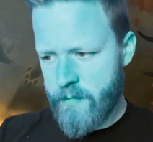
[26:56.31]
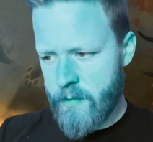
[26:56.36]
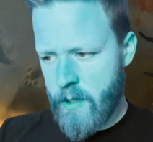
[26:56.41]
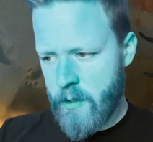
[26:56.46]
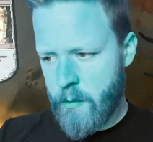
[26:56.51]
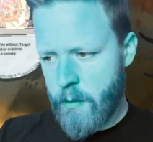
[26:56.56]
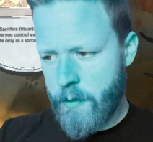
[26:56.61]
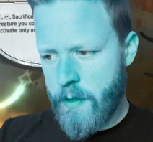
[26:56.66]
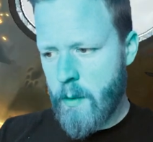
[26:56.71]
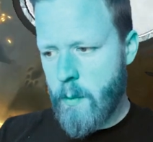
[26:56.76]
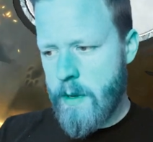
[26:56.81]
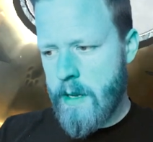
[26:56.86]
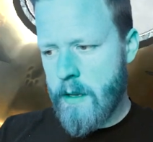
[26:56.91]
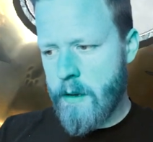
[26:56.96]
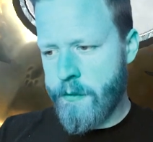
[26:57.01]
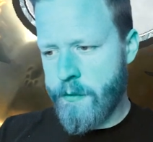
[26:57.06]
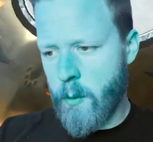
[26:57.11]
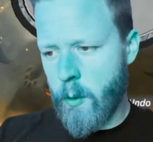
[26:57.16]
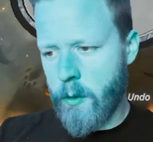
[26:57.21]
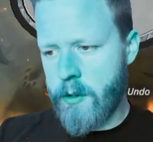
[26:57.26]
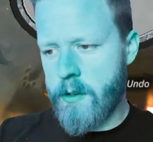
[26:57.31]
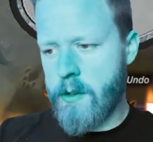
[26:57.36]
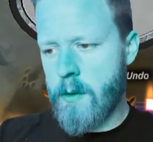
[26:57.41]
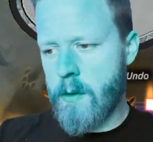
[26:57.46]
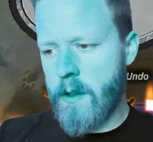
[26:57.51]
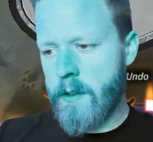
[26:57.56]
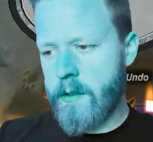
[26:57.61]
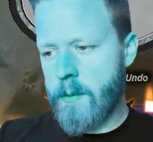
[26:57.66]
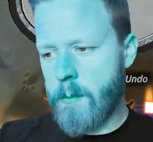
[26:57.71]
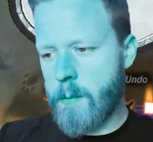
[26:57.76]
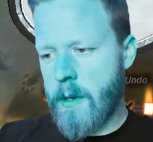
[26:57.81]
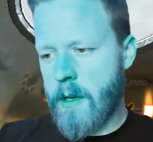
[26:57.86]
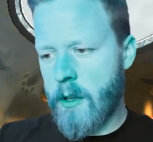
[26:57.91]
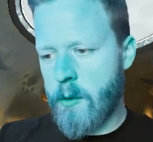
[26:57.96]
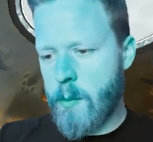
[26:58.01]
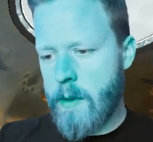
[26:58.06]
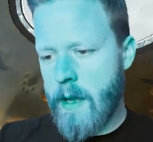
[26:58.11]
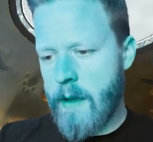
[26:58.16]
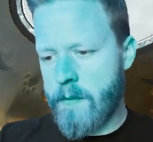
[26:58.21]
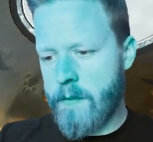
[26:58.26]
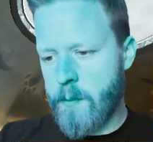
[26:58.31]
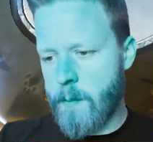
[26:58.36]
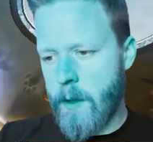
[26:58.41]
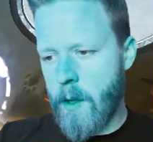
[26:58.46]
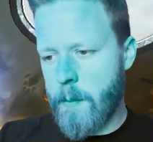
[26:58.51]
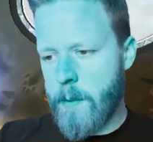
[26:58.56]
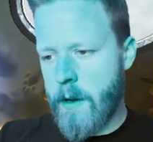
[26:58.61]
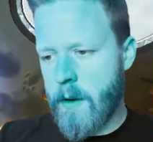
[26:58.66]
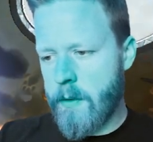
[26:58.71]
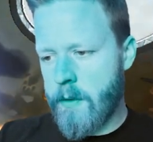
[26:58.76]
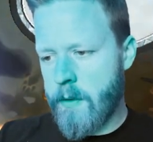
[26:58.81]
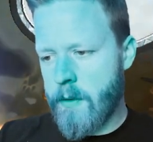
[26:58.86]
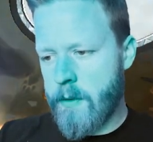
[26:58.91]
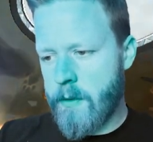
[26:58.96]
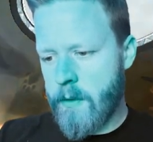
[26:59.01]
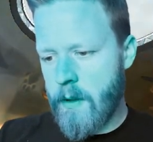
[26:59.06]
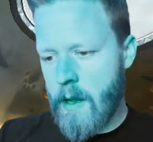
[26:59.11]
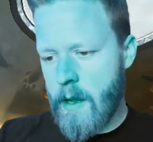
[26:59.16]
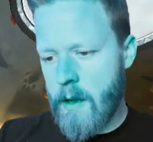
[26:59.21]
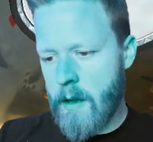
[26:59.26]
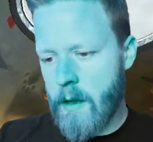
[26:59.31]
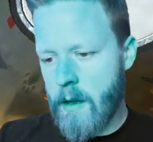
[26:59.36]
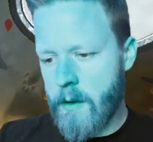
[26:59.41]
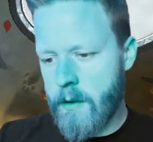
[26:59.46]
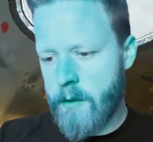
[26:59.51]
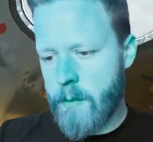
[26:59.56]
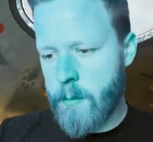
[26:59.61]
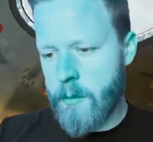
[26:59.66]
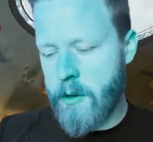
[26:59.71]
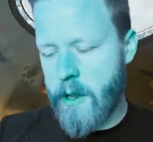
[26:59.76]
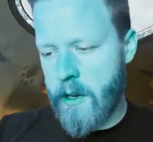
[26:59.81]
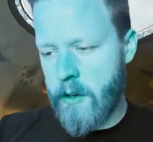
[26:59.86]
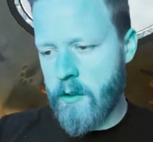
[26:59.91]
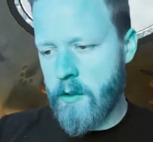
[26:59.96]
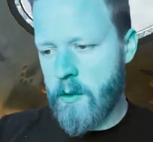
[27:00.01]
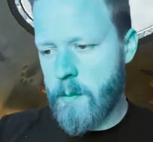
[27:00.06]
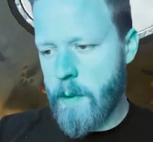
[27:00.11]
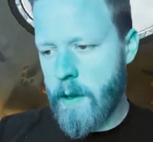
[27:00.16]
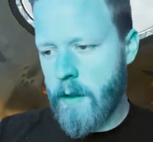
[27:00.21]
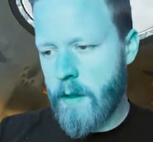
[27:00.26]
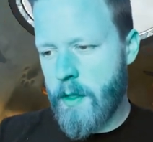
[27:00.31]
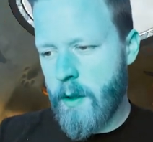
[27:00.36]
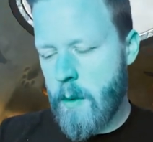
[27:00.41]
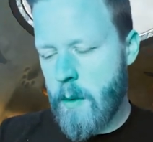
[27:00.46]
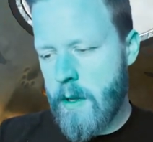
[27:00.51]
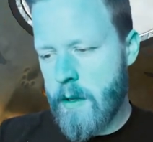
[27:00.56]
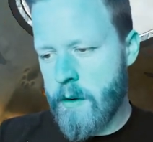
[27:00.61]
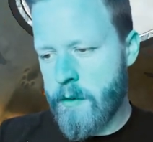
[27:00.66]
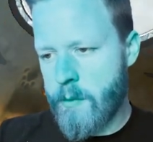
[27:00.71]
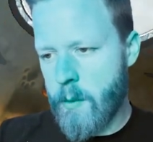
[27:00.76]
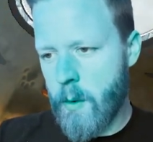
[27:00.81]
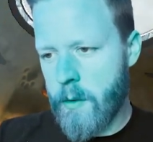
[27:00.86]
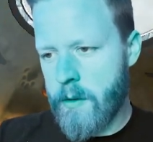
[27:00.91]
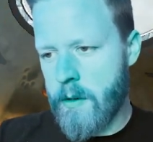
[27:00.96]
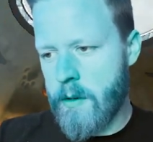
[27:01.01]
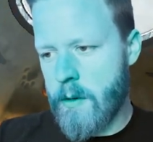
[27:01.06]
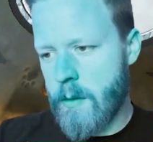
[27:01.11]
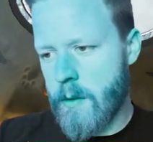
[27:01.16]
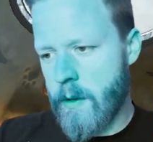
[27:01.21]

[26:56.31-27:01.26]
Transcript: So I think we can afford to do this because we have spell pierces and protection spell. I think we can afford to do